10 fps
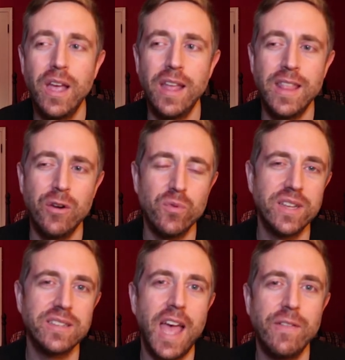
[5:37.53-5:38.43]
and then
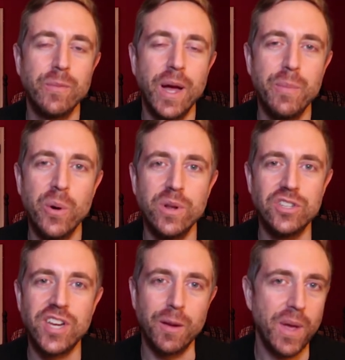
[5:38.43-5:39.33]
risk having my opponent
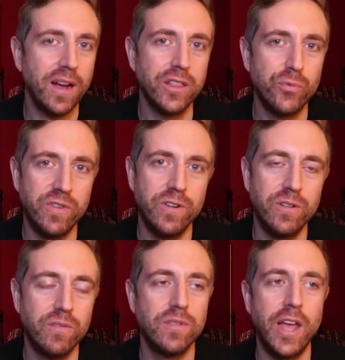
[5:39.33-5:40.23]
check back on the river.